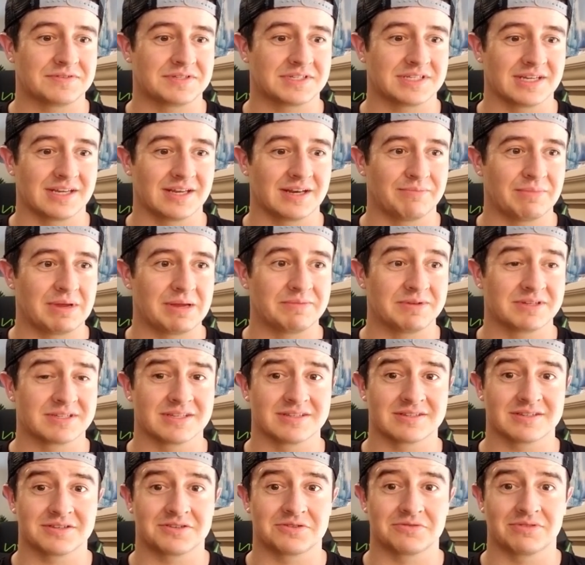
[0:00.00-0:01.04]
seen maybe
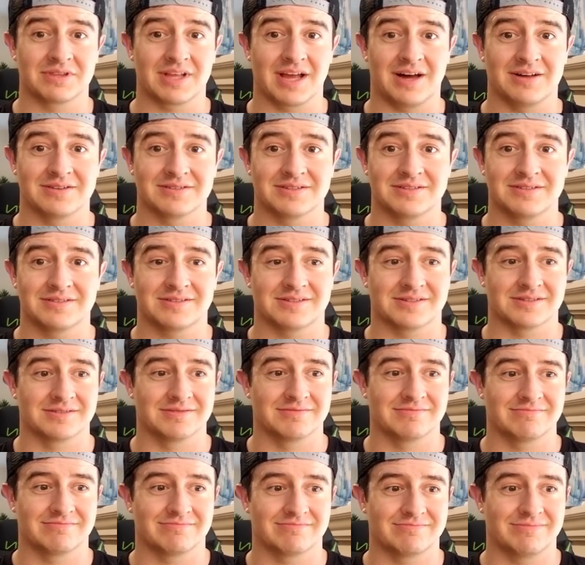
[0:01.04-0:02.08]
since the 2000s
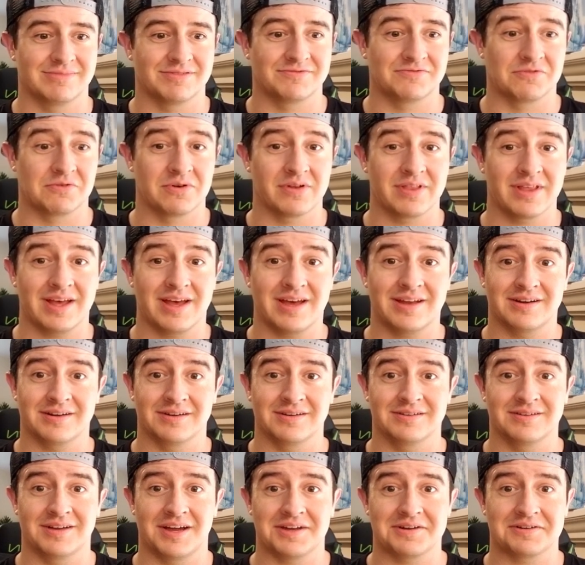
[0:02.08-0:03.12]
or before that,
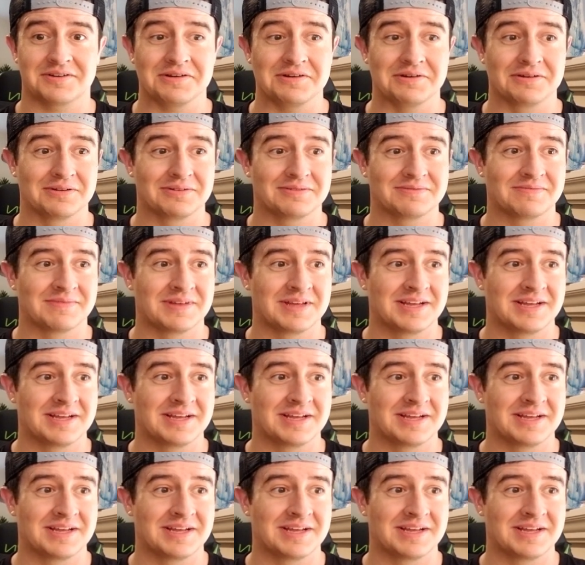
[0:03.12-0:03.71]
or I don't know.